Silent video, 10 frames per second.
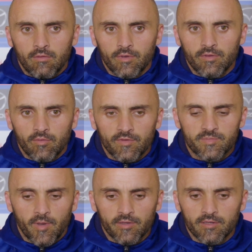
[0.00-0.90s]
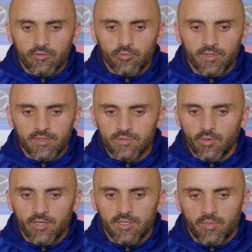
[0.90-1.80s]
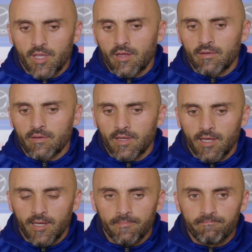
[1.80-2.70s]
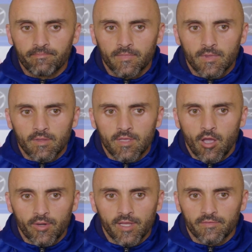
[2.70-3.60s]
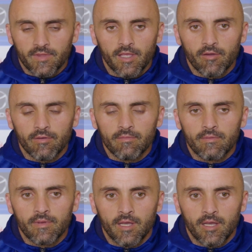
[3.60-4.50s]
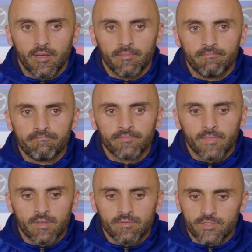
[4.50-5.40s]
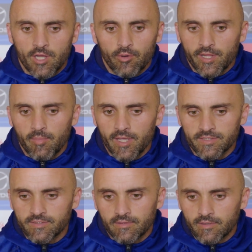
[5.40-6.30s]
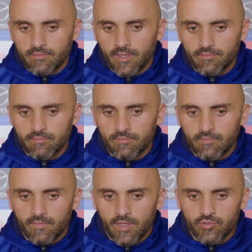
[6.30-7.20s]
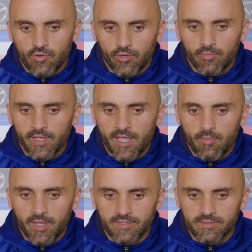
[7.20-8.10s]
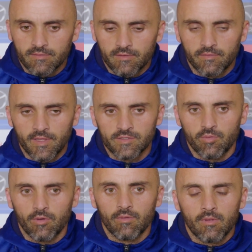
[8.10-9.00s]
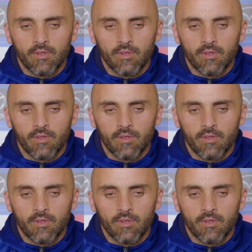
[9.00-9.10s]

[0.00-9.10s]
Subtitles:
we've spoken a little bit this week about going out there and showing our best and trying to be our best, and that's what